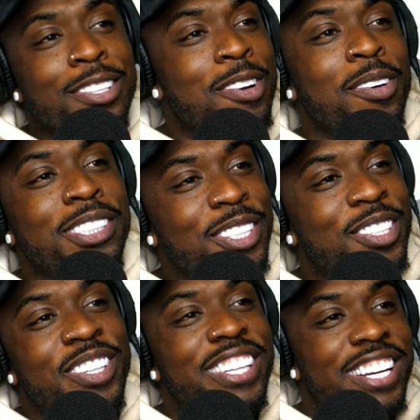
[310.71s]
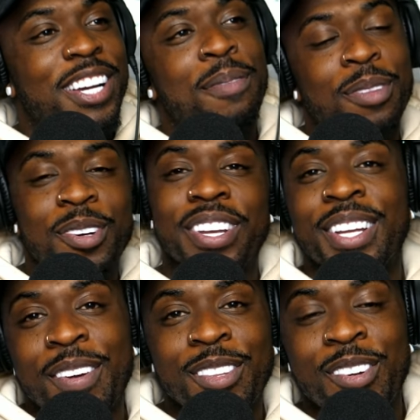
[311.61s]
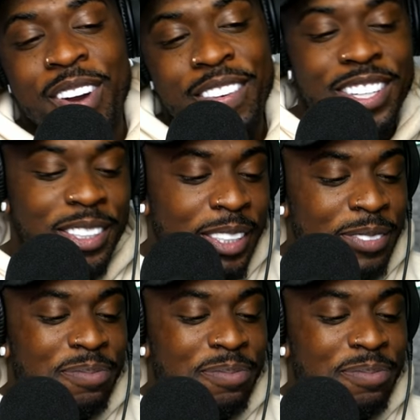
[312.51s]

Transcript: you know, it's cool. He can come through. He can come through, whatever.